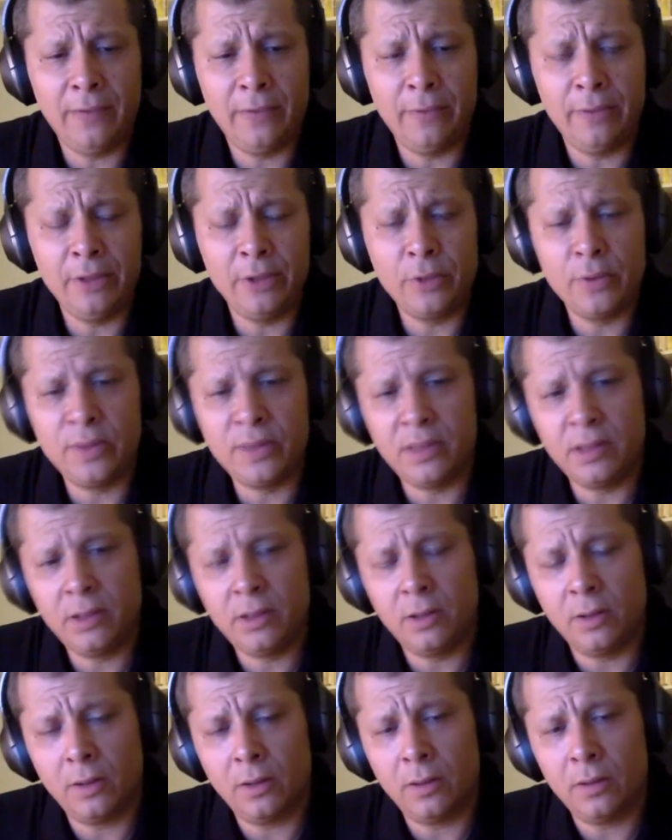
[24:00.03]
a very interesting
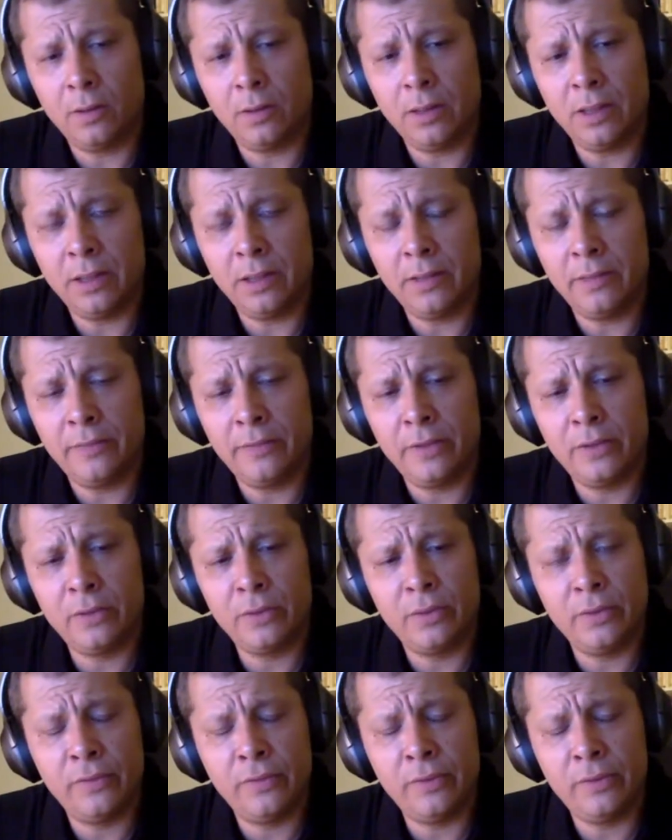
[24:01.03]
call and
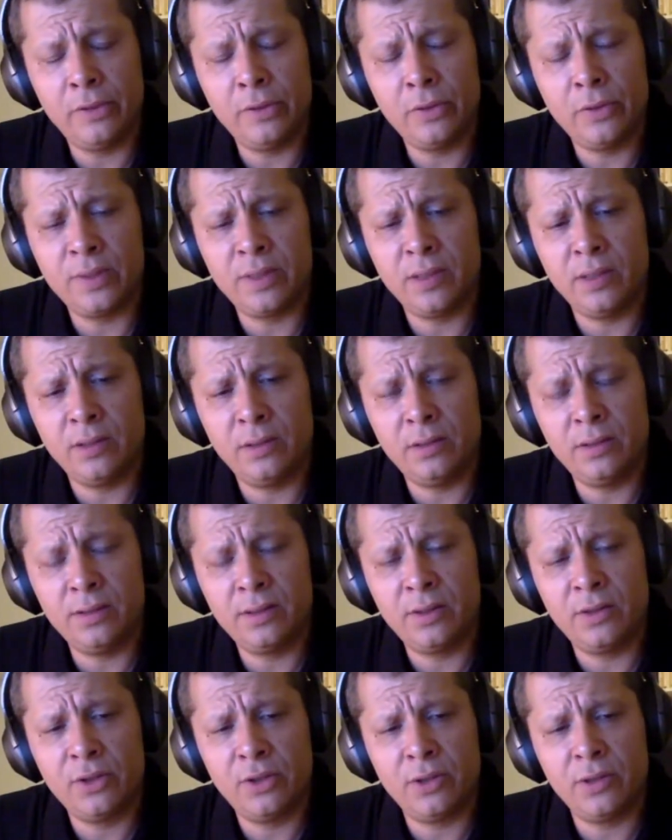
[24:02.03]
very interesting
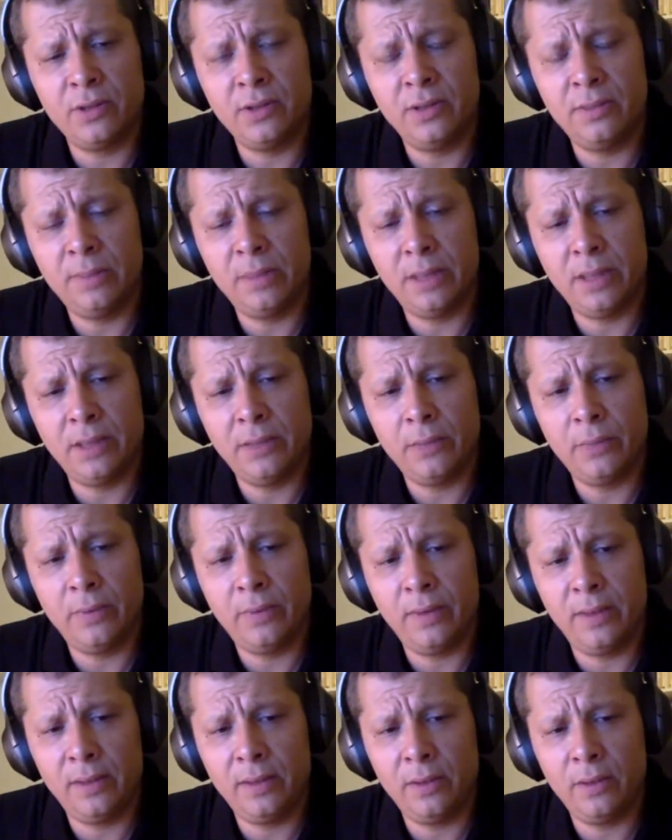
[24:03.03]
discussion and debate
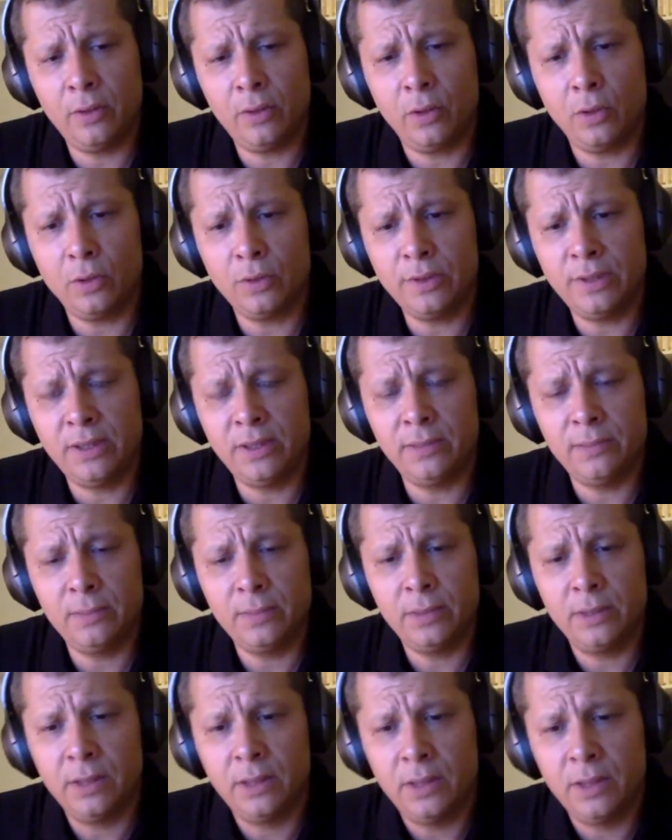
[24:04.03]
within the core
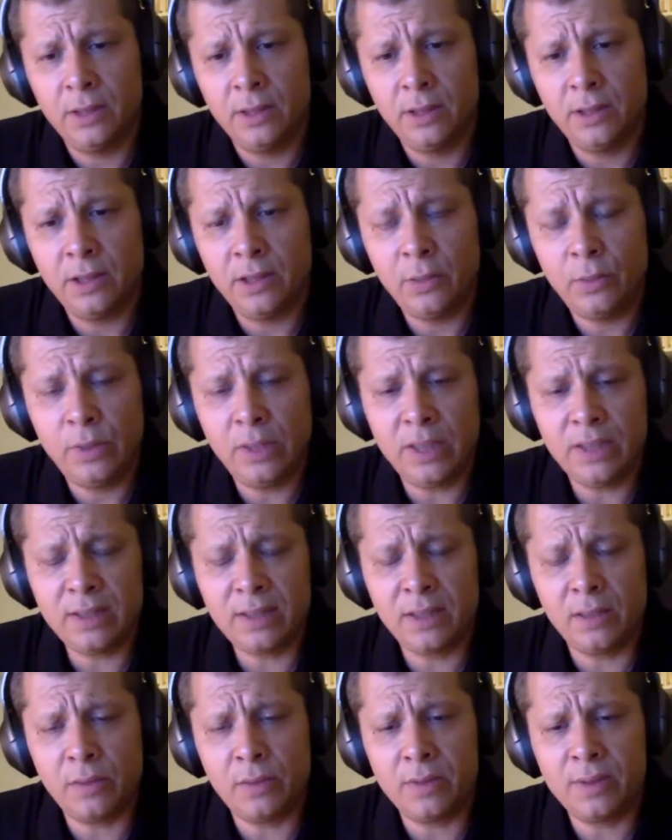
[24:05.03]
team, and we
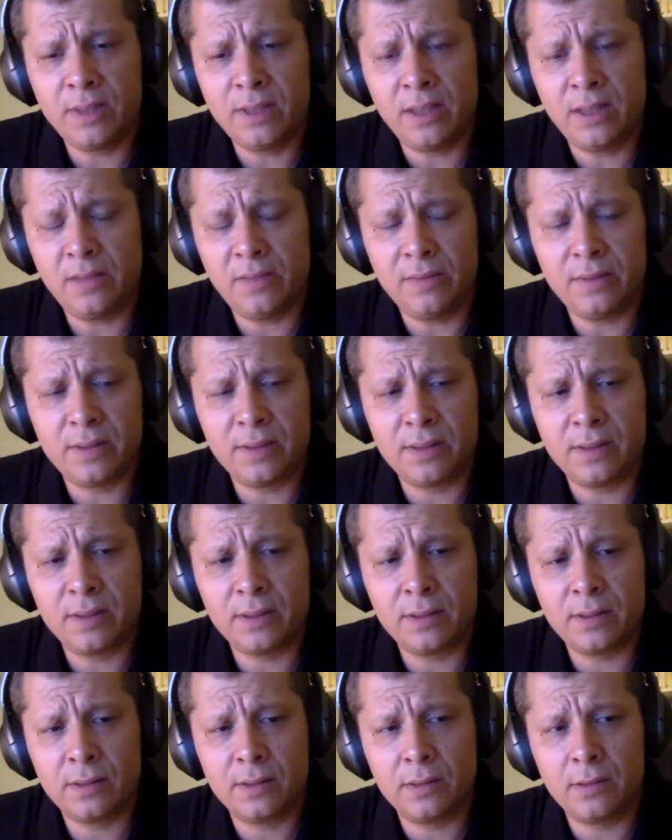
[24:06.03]
asked
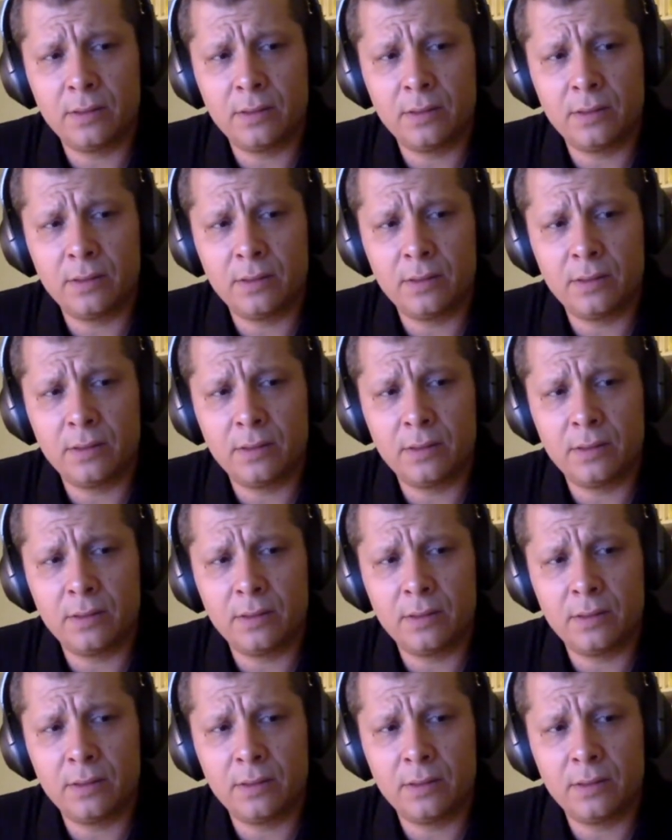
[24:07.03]
ourselves,